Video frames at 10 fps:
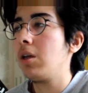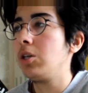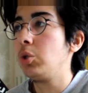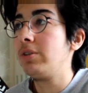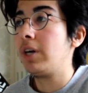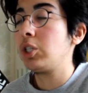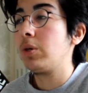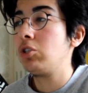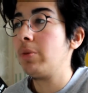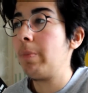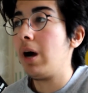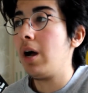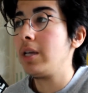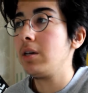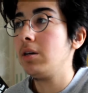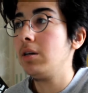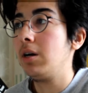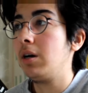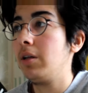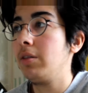you divide 200 by
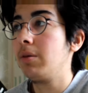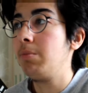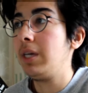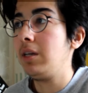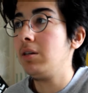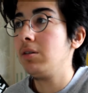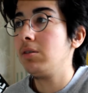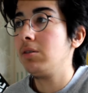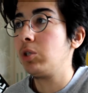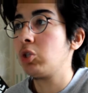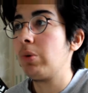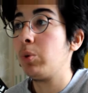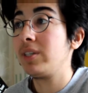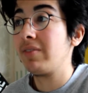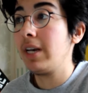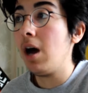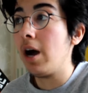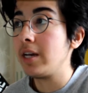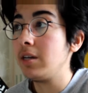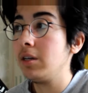the mean, which is
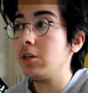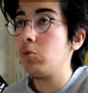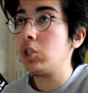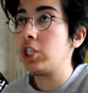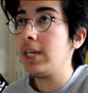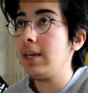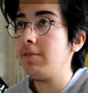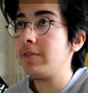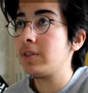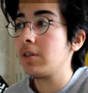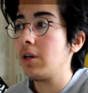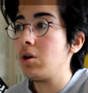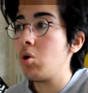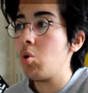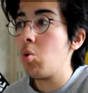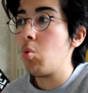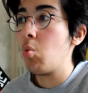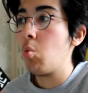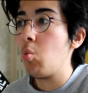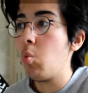1.79, which gives
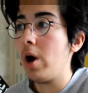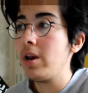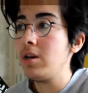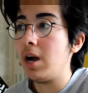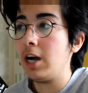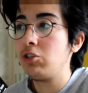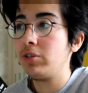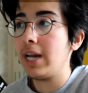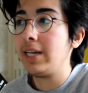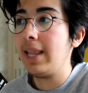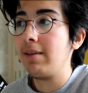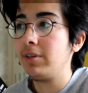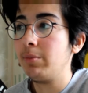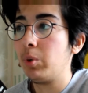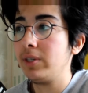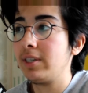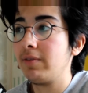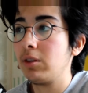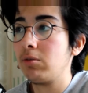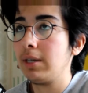
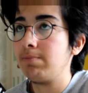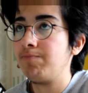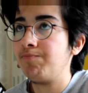111.73.